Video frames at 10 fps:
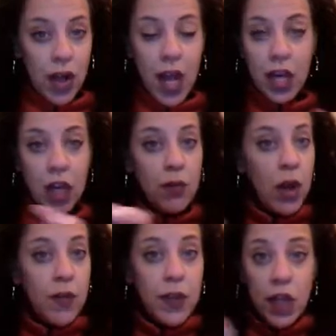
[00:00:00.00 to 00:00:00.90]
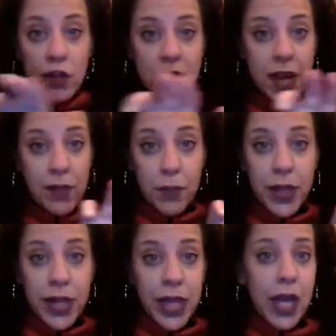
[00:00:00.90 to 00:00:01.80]
and you know that you just have to
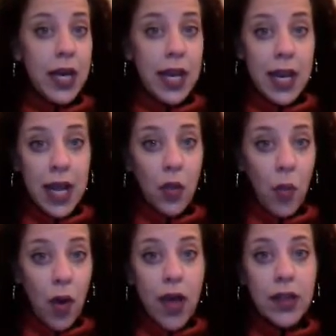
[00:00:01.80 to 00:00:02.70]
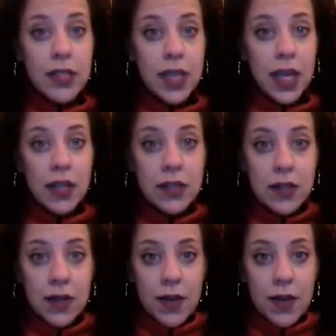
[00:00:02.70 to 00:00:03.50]
plug an ly onto the end,